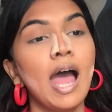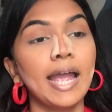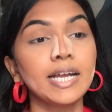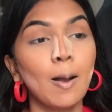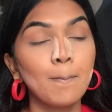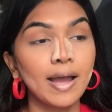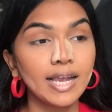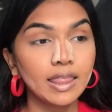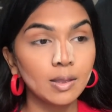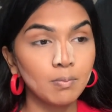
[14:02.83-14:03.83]
i come
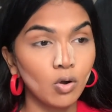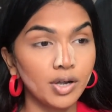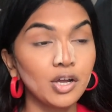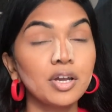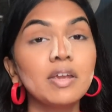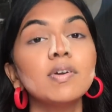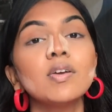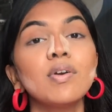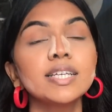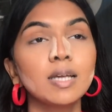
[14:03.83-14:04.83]
back in the morning or even
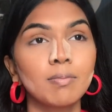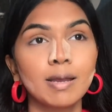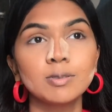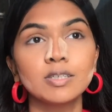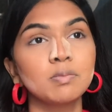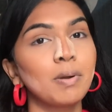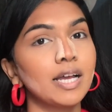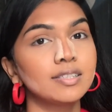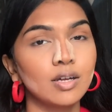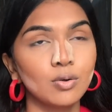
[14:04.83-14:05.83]
if i sometimes just
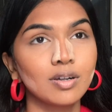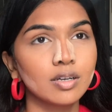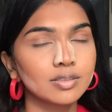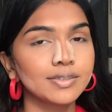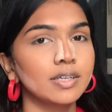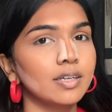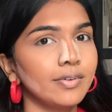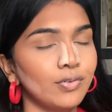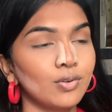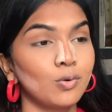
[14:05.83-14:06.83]
pass out
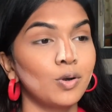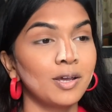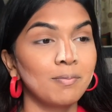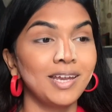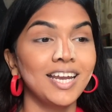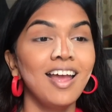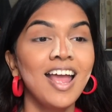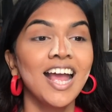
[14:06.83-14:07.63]
if you know what i mean